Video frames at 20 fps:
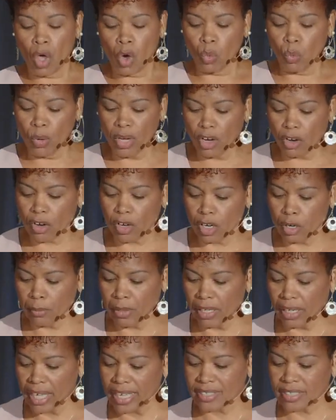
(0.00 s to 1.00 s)
We are going to
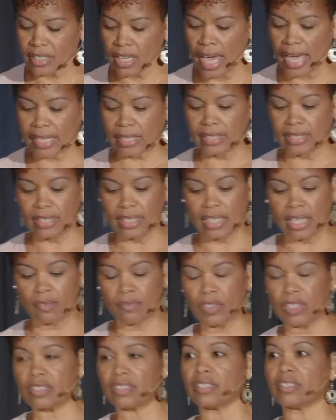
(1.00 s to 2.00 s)
be less likely to
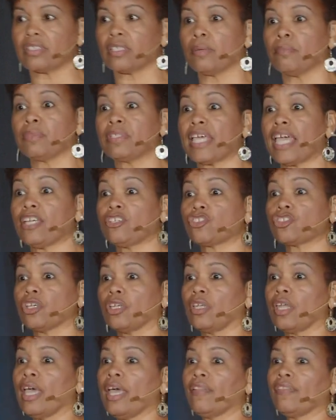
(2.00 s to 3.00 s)
give in to
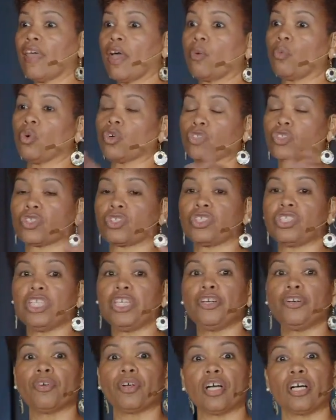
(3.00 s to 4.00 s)
temptation that will
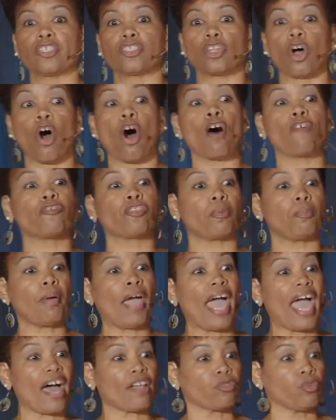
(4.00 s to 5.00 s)
steer us off the
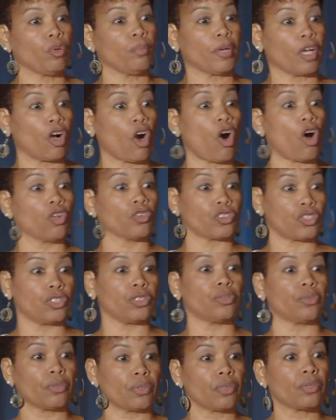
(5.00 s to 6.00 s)
path we've been called
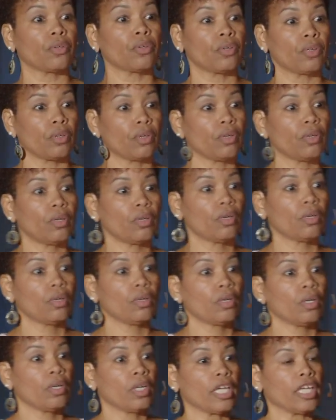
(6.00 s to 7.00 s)
to.
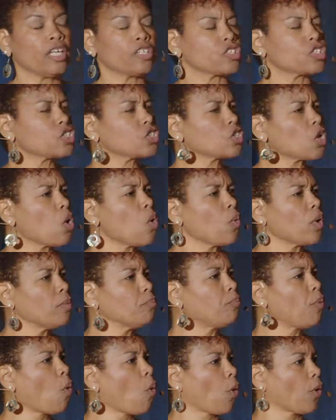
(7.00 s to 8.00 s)
It's so
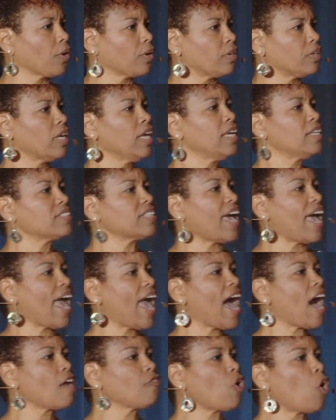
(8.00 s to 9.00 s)
important to
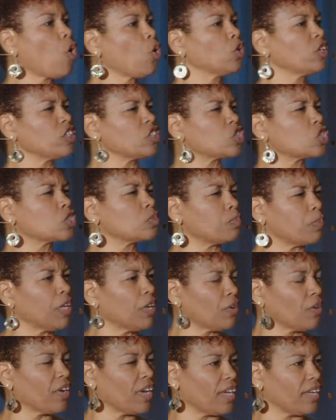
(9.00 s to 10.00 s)
have Holy
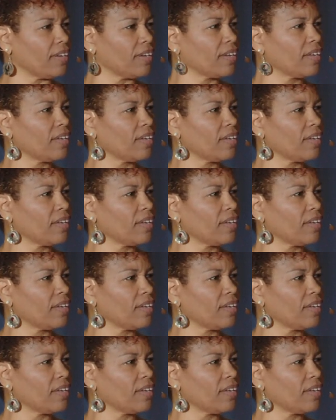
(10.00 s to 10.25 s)
Spirit